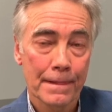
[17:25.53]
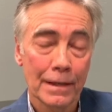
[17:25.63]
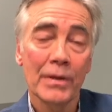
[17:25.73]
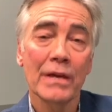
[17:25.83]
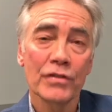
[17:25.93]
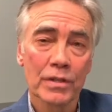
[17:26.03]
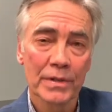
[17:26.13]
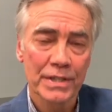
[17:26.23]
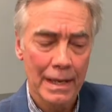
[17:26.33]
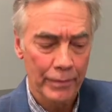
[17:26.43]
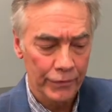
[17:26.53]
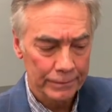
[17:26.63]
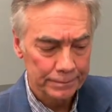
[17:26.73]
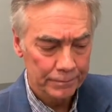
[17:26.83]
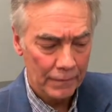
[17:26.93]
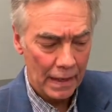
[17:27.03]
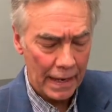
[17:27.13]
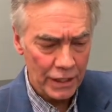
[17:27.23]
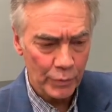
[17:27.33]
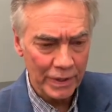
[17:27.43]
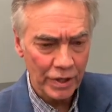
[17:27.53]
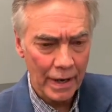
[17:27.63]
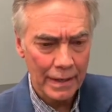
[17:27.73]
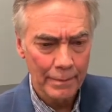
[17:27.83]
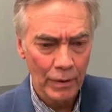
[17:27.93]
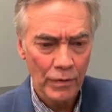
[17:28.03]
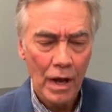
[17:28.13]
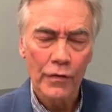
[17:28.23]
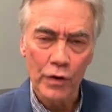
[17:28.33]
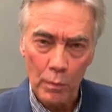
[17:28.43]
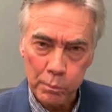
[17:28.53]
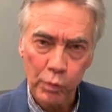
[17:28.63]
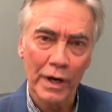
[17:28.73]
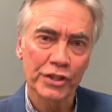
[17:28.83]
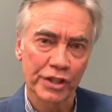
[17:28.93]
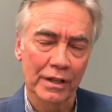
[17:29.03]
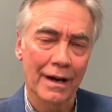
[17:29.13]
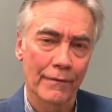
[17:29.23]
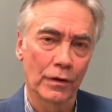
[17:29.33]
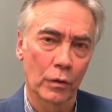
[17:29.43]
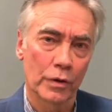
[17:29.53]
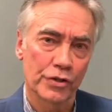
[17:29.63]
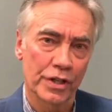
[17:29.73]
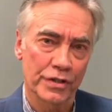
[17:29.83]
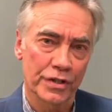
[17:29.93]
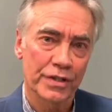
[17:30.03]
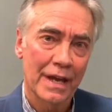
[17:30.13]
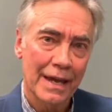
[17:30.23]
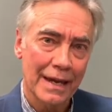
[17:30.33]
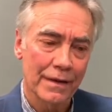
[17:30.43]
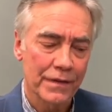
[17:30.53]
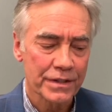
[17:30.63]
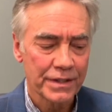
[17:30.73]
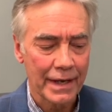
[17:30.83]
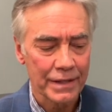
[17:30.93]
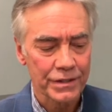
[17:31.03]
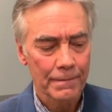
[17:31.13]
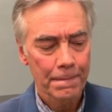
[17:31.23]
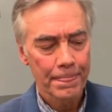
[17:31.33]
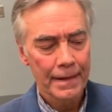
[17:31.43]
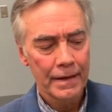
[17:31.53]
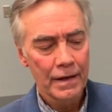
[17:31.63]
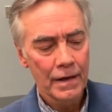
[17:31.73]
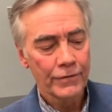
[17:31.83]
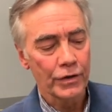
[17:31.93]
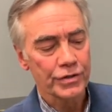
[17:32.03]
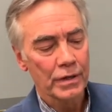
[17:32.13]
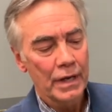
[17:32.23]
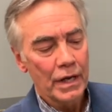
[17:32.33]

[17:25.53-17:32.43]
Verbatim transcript: Let me give you some examples as we talk about the oppression of the Lord Jesus in this text. First,